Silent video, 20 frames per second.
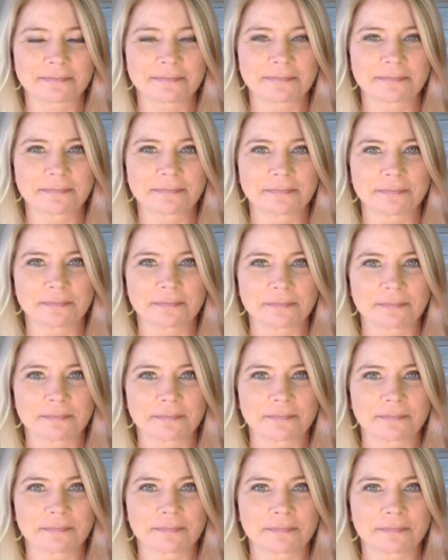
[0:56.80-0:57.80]

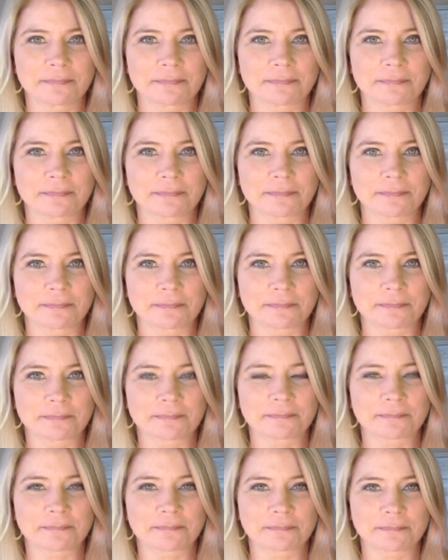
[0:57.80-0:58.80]

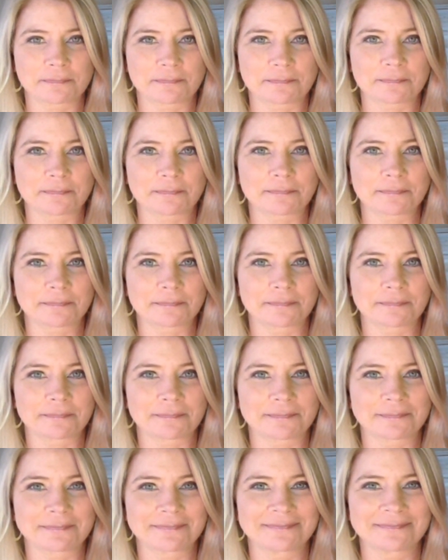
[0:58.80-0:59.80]

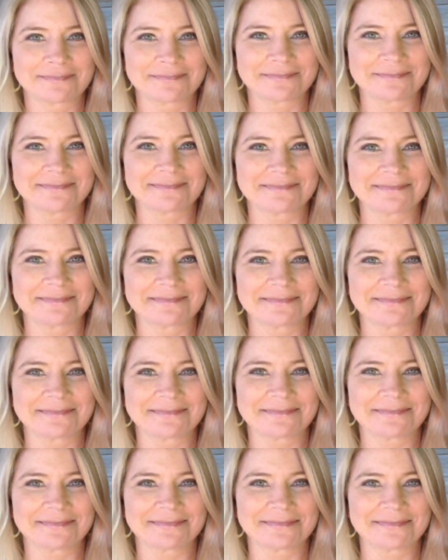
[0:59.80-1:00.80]

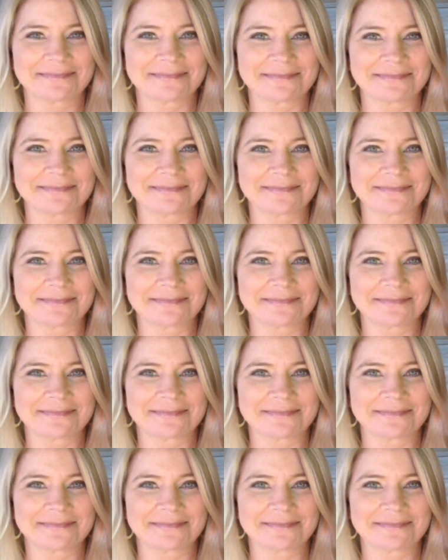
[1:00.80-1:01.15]
(not speaking)